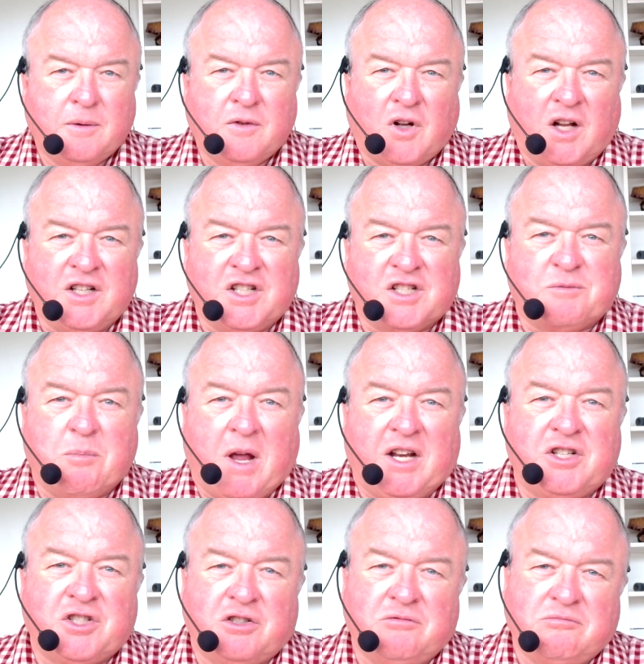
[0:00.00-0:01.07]
I just
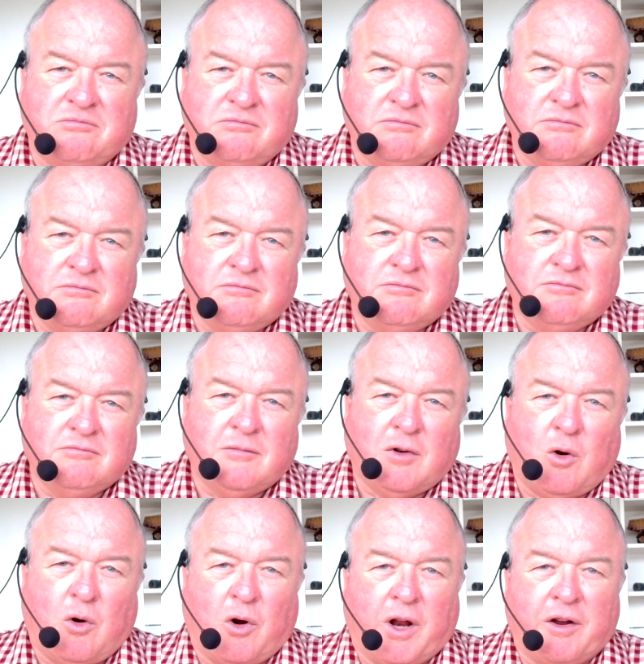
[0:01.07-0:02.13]
mentioned
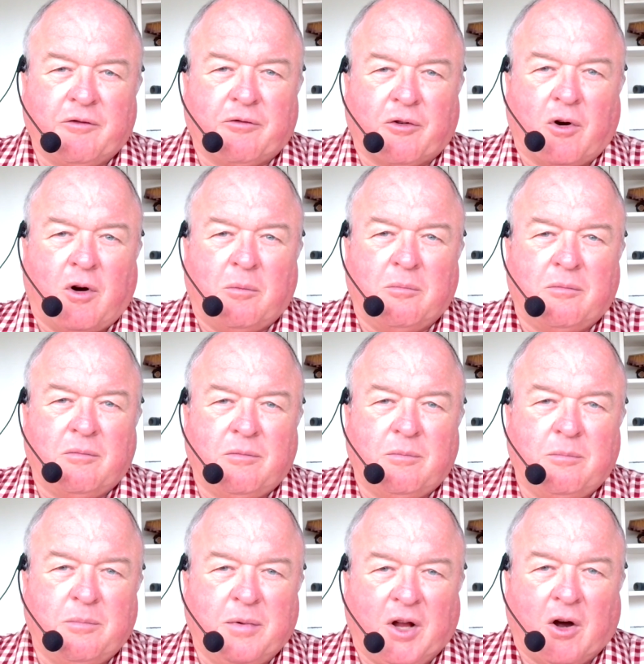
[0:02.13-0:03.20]
hauling from
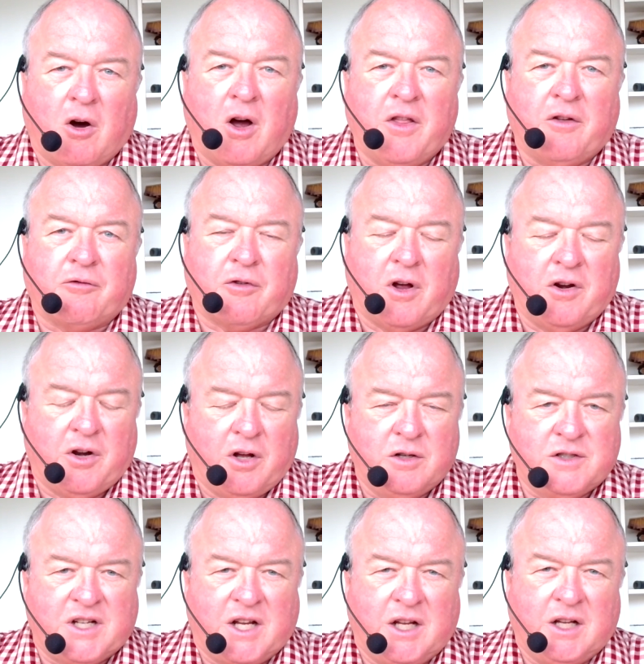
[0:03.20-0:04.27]
behind the front
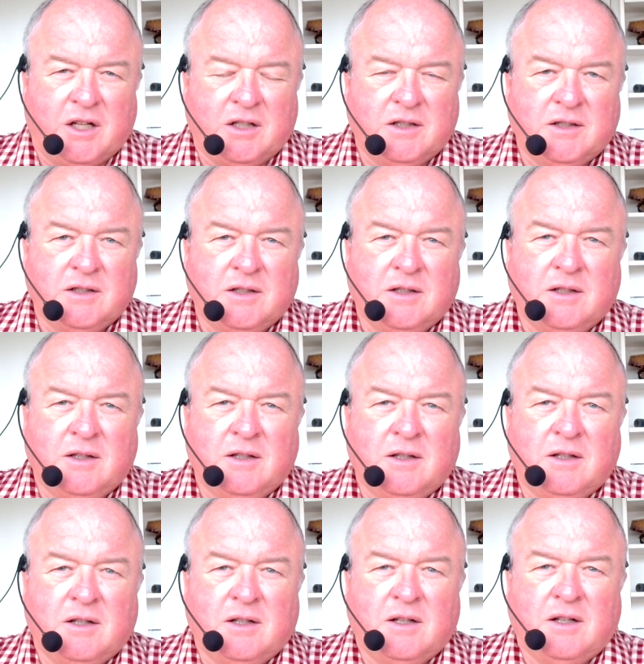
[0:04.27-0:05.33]
nose gear.
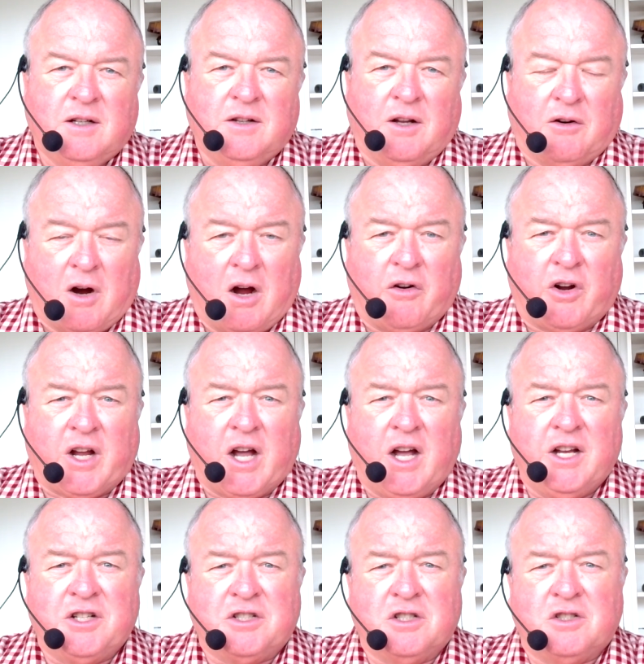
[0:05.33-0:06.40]
There are
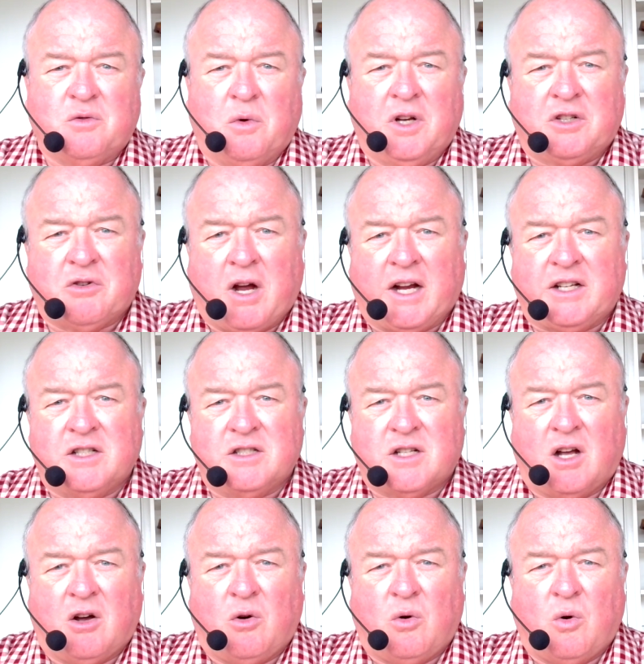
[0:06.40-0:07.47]
occasions where
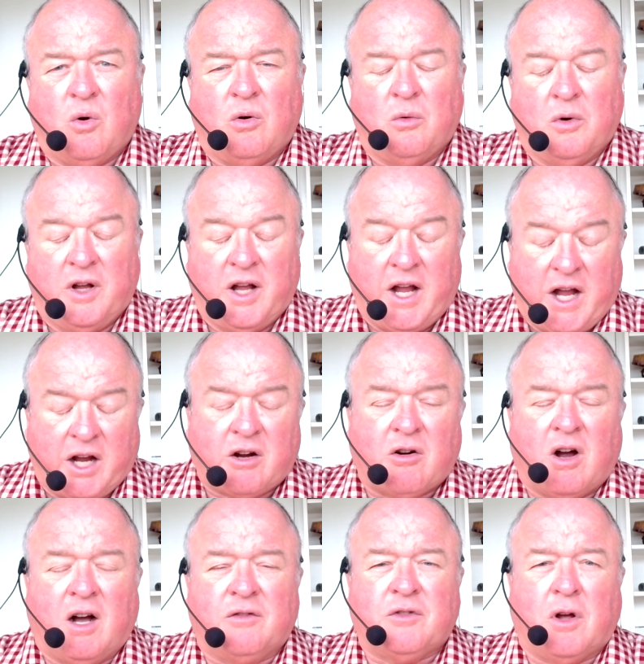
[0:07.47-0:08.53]

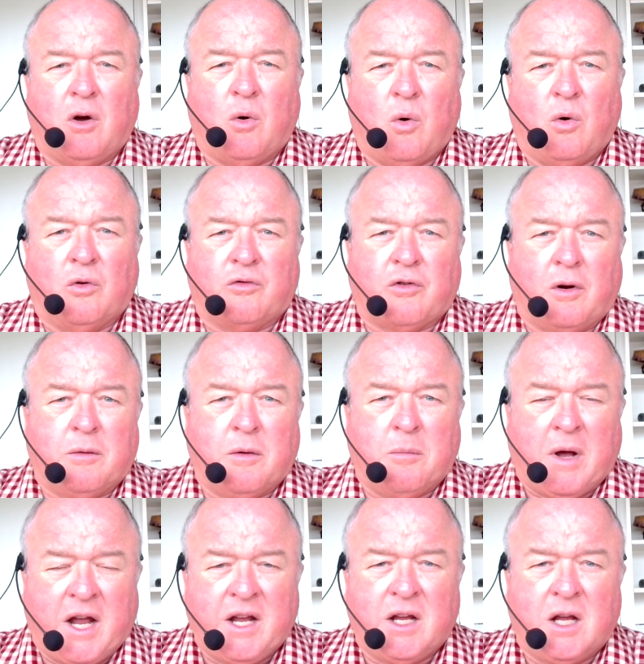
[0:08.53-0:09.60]
aircraft are hauled from the
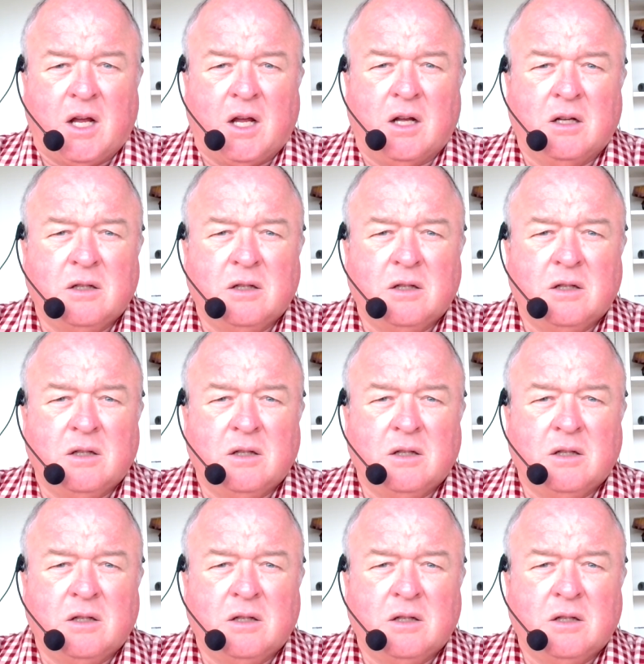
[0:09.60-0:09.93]
main gear.